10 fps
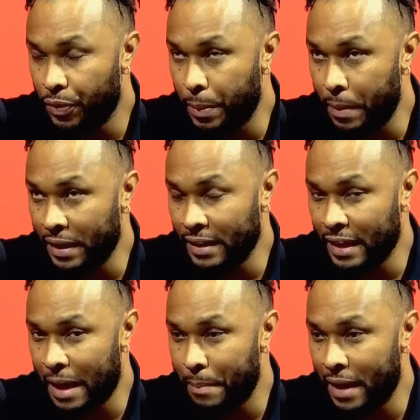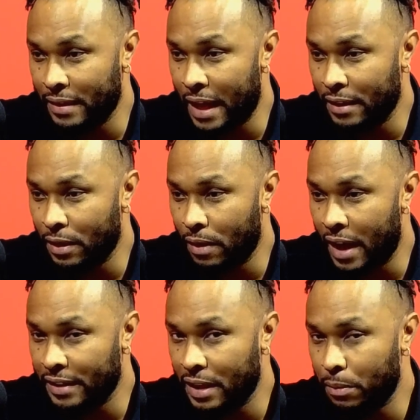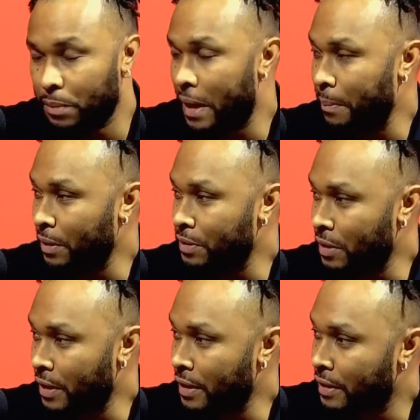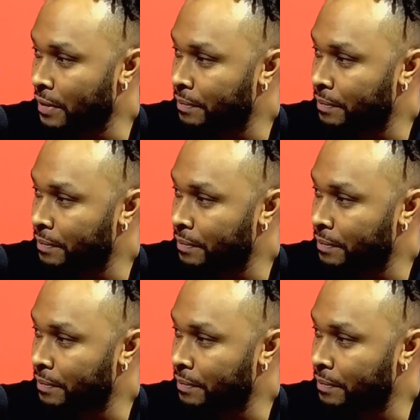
the money that I made that year, I doubled my military income.